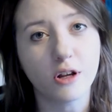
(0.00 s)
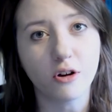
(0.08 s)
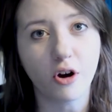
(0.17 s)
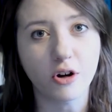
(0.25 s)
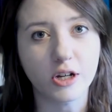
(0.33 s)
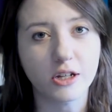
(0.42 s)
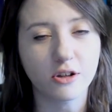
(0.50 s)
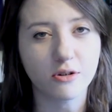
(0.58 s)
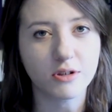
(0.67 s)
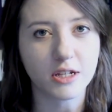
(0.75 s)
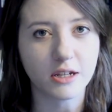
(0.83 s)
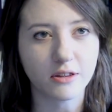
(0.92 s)
along
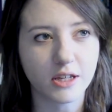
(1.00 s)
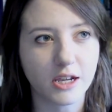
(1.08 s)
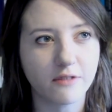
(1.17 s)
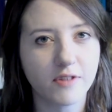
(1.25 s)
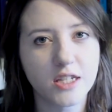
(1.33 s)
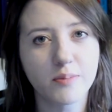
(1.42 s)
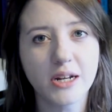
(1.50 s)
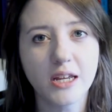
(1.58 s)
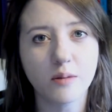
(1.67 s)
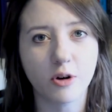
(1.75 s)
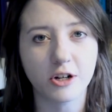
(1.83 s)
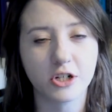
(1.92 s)
using the
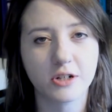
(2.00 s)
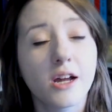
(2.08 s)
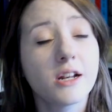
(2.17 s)
invisibility watch.